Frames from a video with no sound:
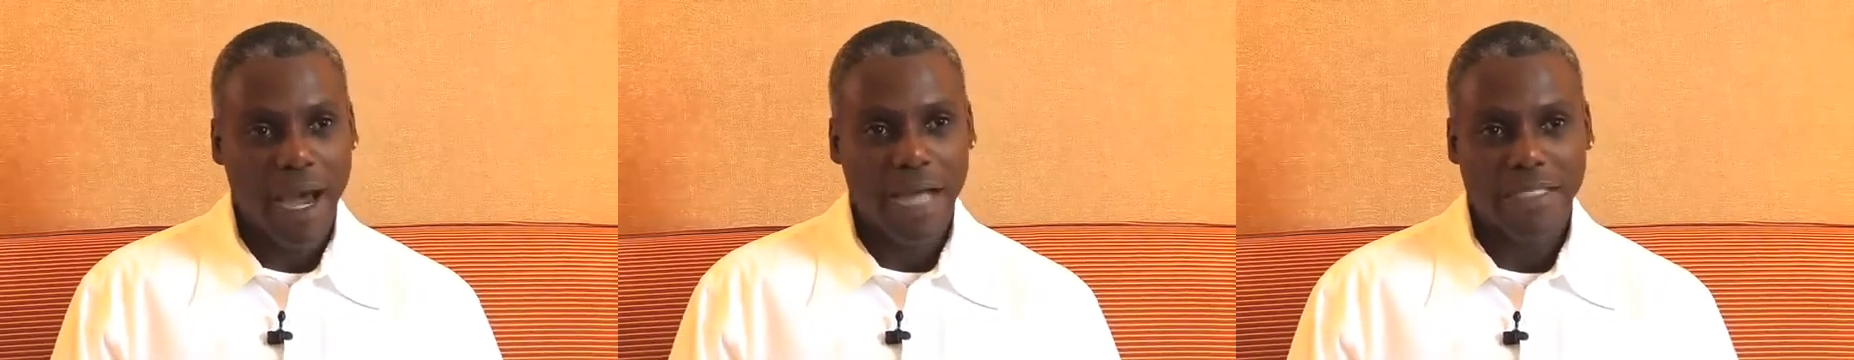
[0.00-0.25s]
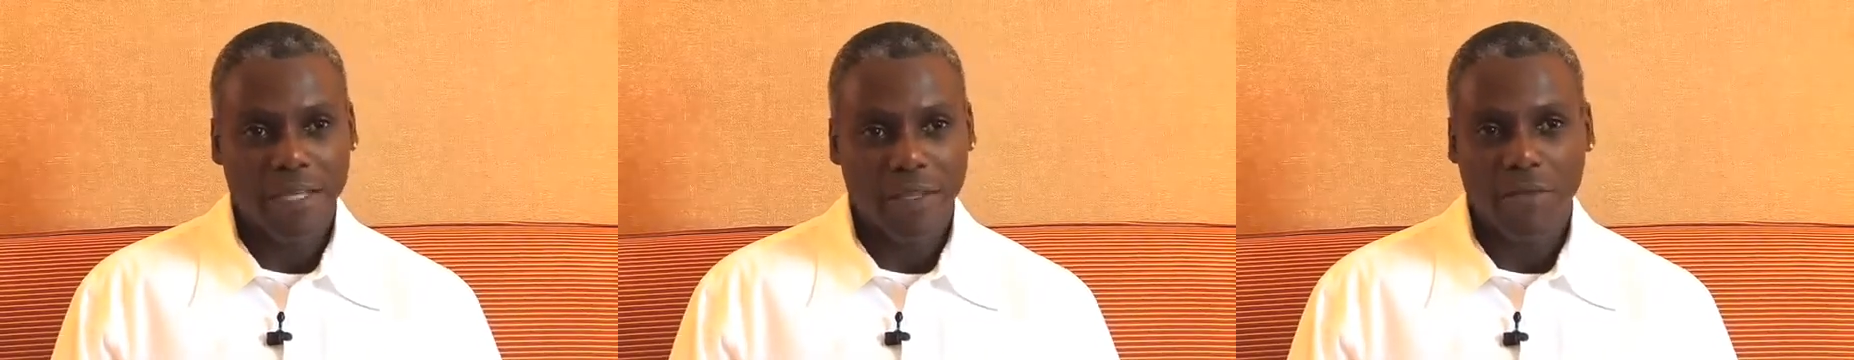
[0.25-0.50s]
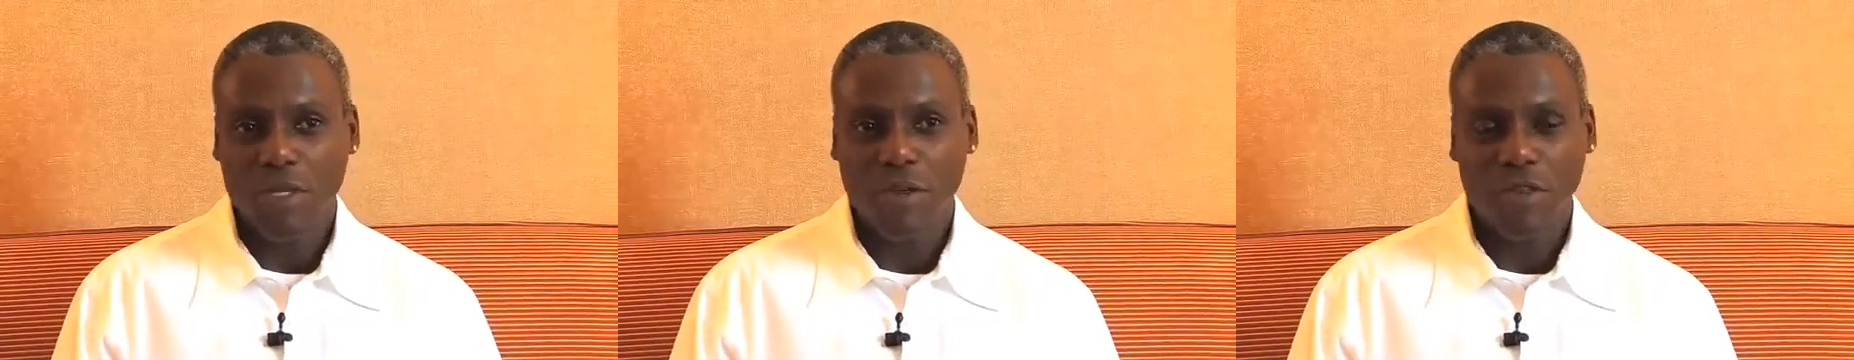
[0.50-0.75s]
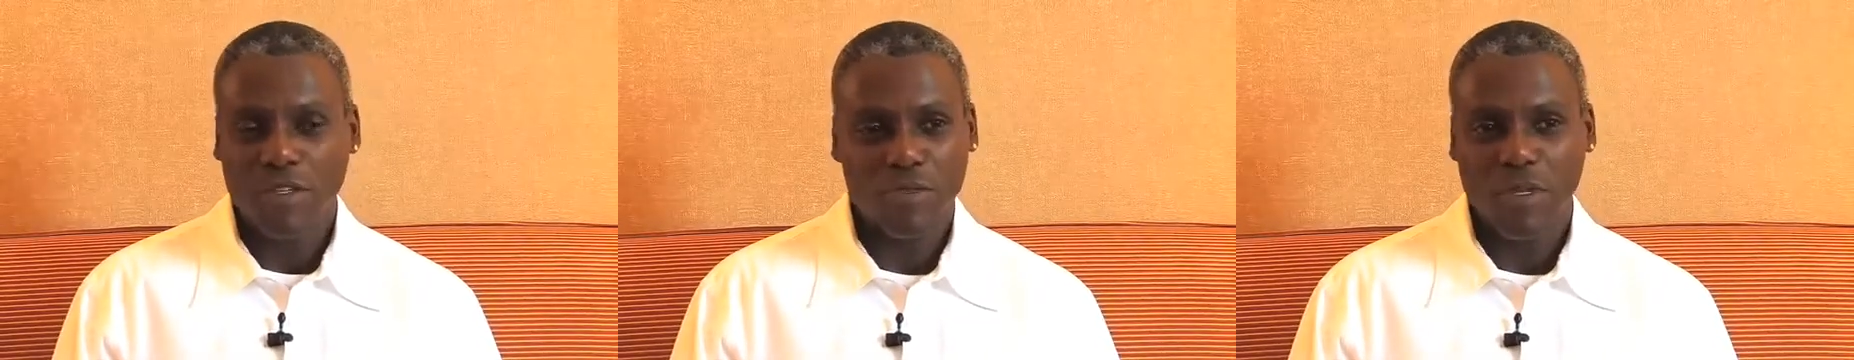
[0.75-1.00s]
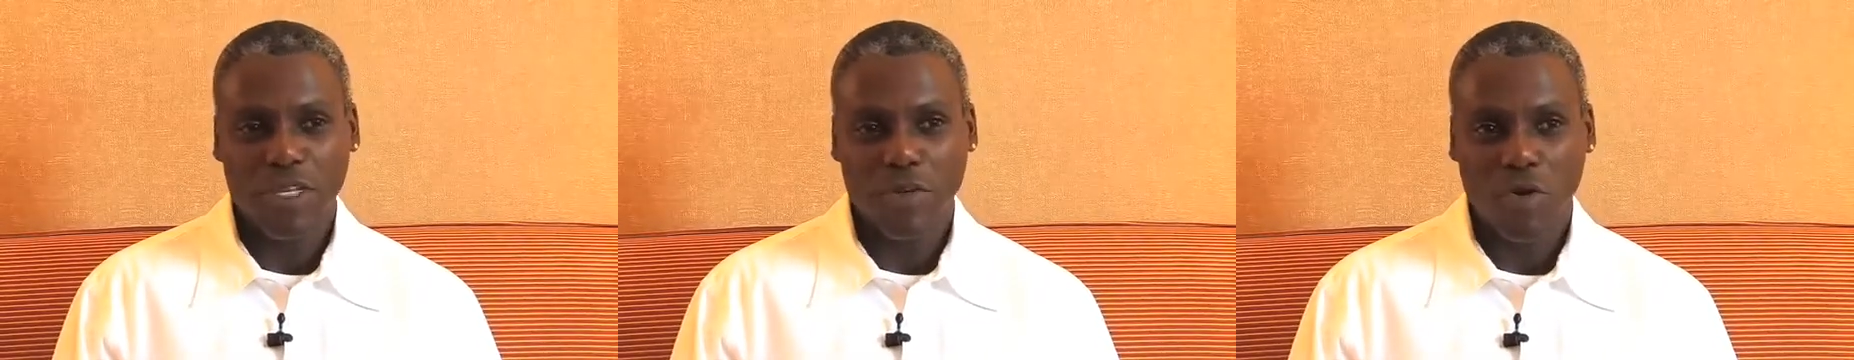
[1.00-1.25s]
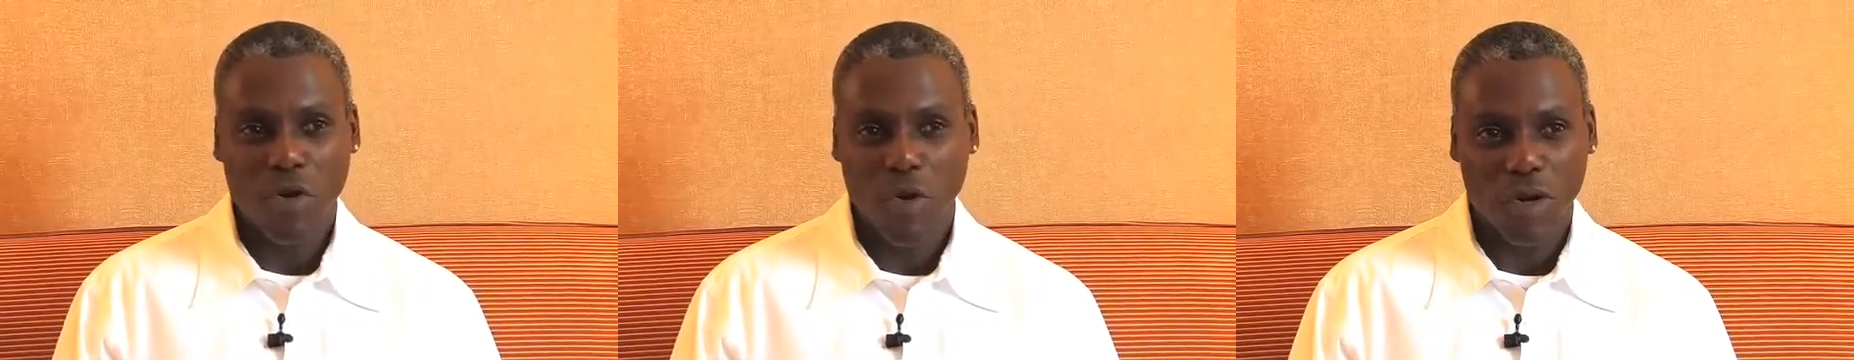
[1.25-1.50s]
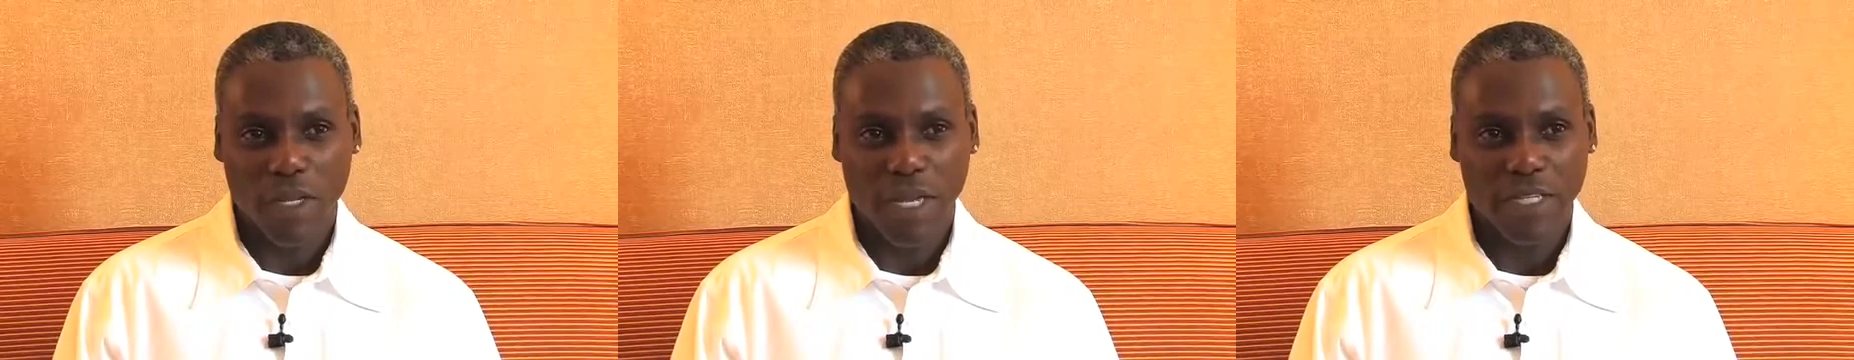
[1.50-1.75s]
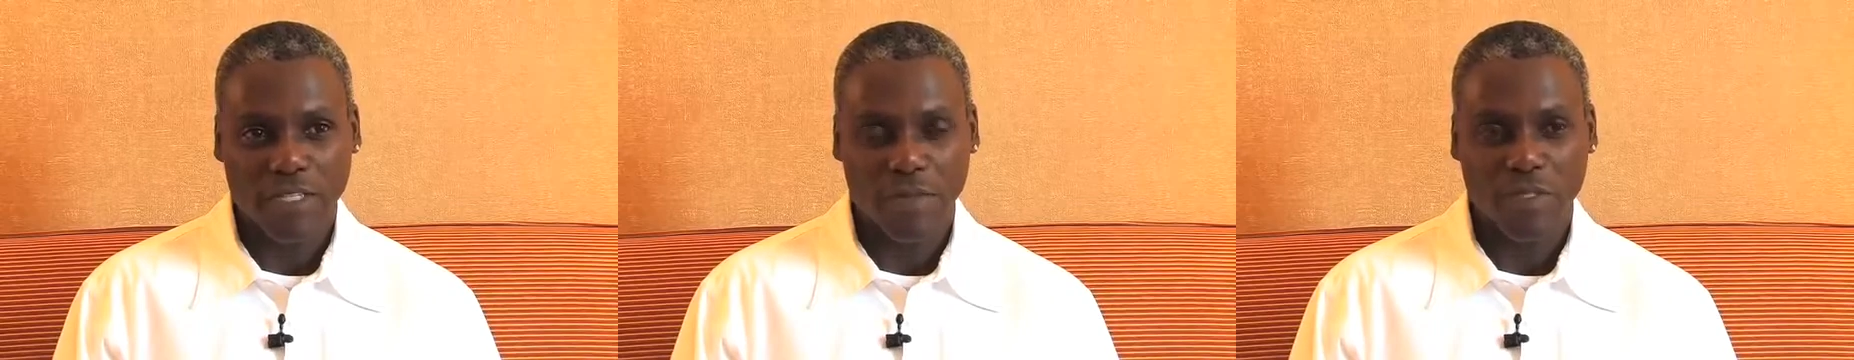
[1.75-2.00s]
I tell them, there's really no
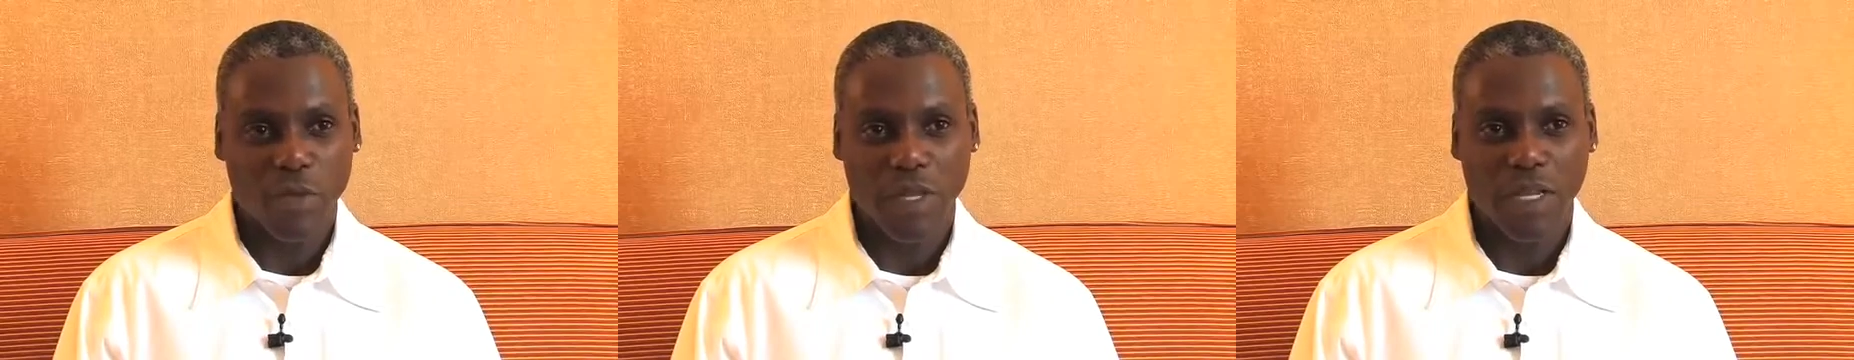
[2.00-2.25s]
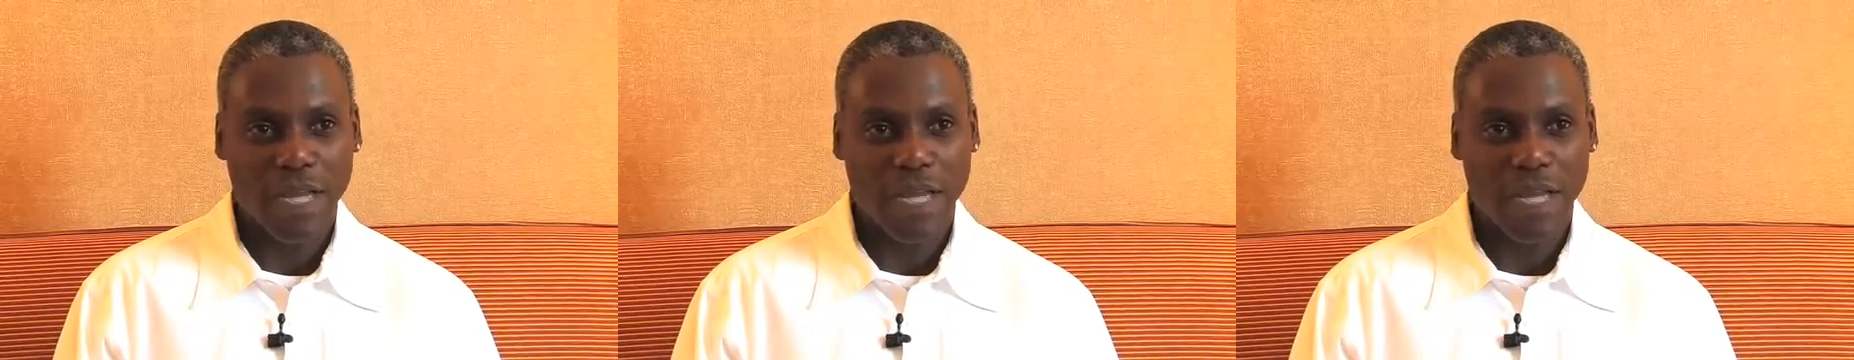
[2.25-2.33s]
correlation between